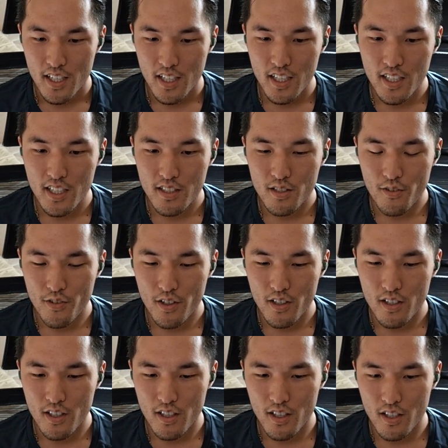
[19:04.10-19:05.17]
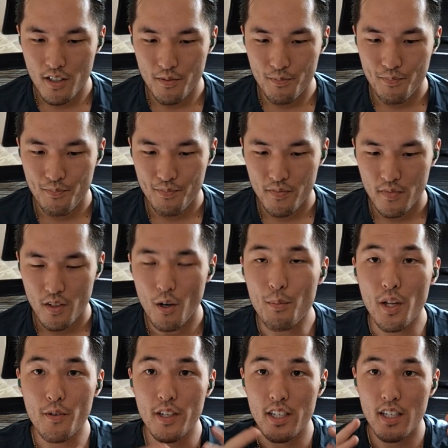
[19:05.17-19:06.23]
Edie so far, by
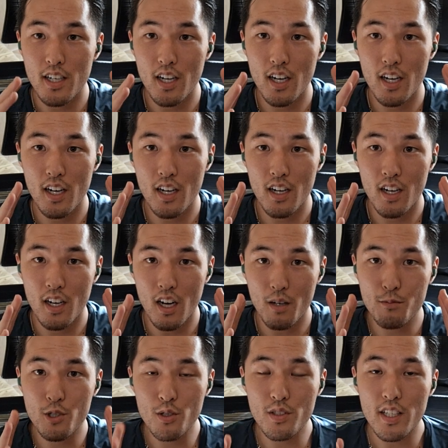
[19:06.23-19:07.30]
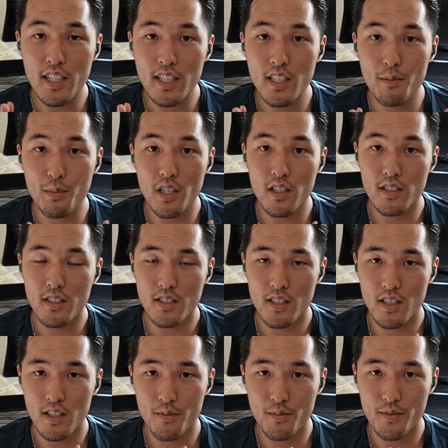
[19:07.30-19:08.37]
the way, I'm choosing Edie because
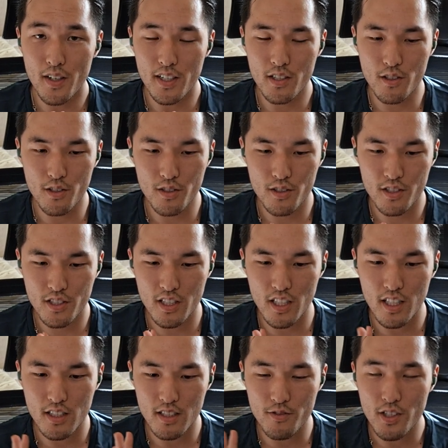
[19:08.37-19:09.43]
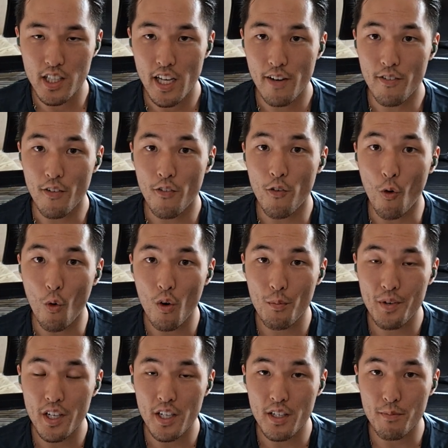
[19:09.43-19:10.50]
I know she doesn't really have a
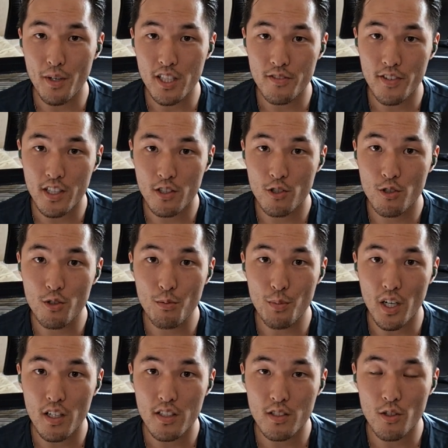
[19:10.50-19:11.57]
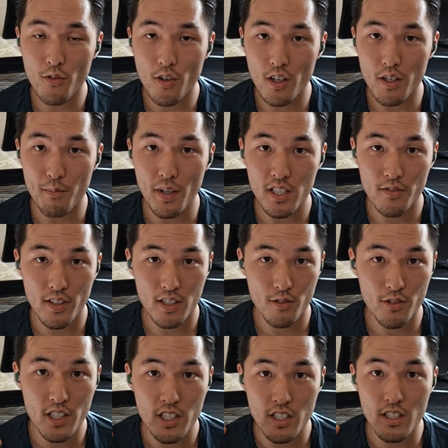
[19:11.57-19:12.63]
form in Mass Effect 2, but so far in Mass Effect
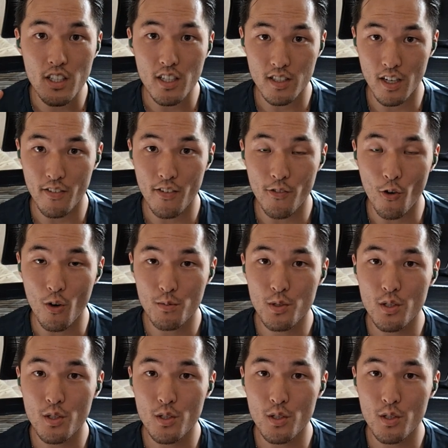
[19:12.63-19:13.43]
3, she does have a form.